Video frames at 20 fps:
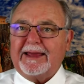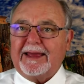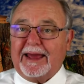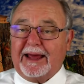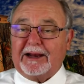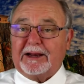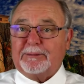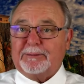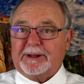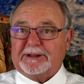
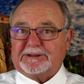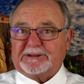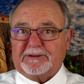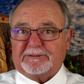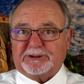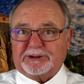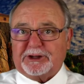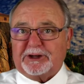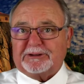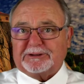elements
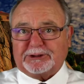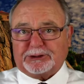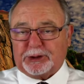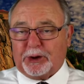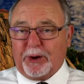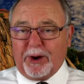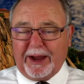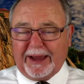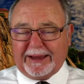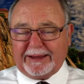of sheer
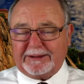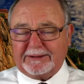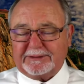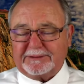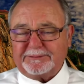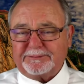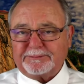joy.